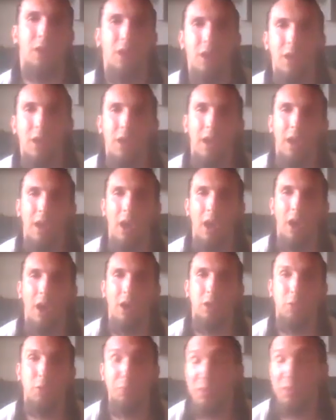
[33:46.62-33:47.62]
uh,
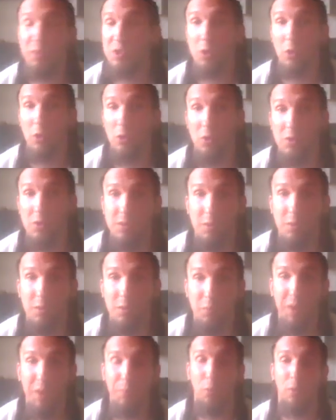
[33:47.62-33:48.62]
berserkers,
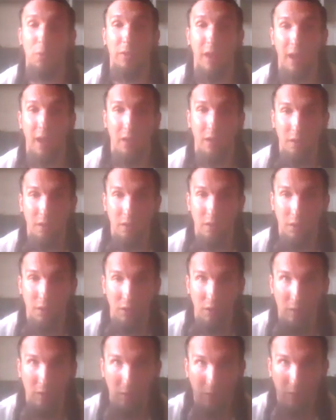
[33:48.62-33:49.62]
people that
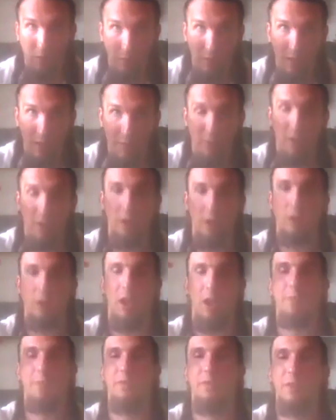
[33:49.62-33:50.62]
live in a life
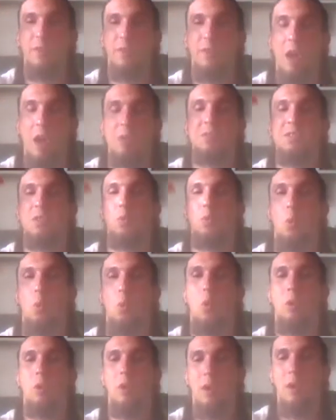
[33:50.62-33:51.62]
of constant
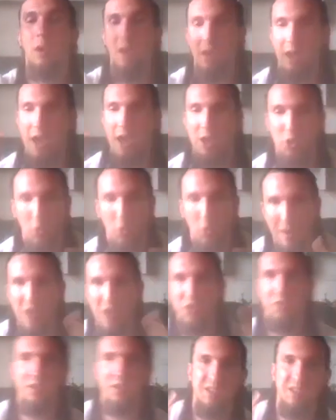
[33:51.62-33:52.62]
war, and you imagine these
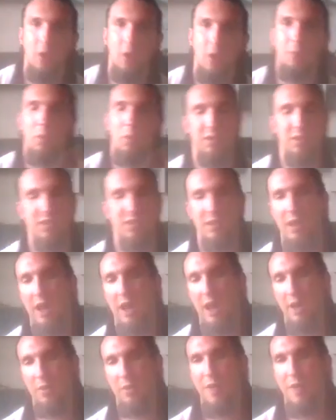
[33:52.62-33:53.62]
ceremonies. And
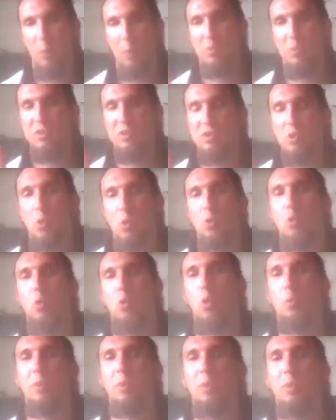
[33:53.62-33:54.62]
that was so cool
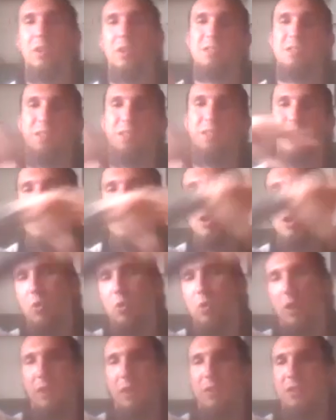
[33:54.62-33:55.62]
because the, he created
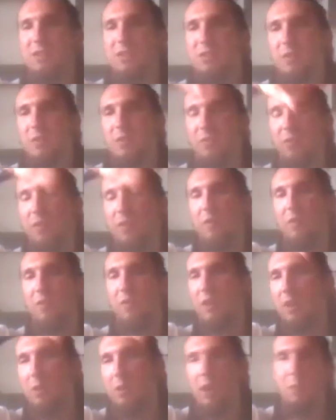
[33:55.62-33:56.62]
this vi-
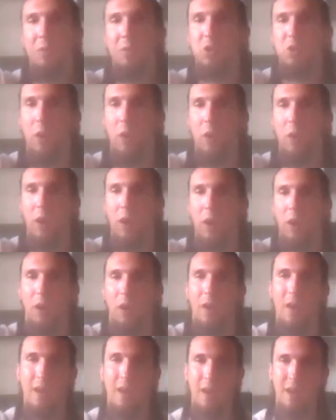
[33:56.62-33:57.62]
image where
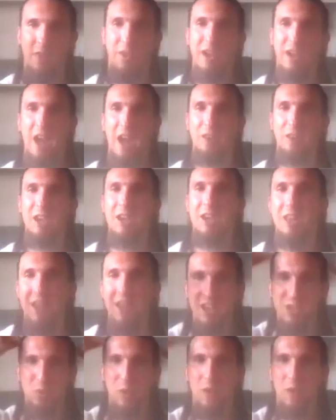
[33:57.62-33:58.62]
the guy leading it is
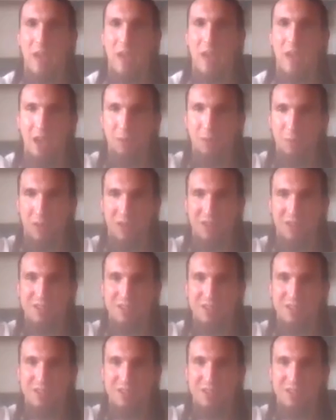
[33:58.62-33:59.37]
wearing the headpiece,